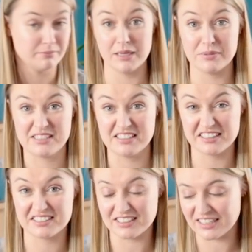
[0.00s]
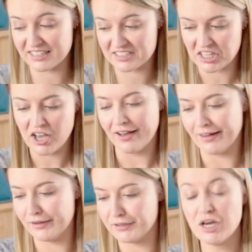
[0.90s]
maybe 6 years,
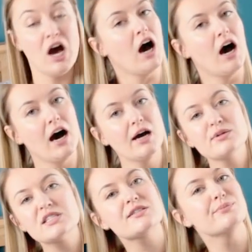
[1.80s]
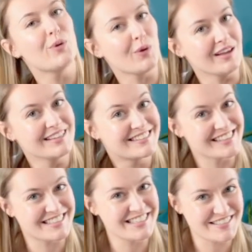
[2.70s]
and I was smaller
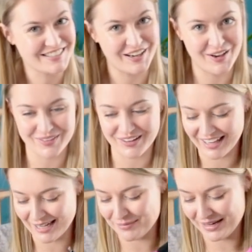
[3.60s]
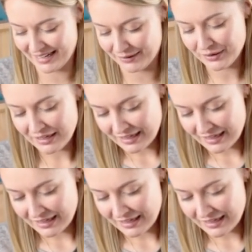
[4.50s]
6 years ago than I am now.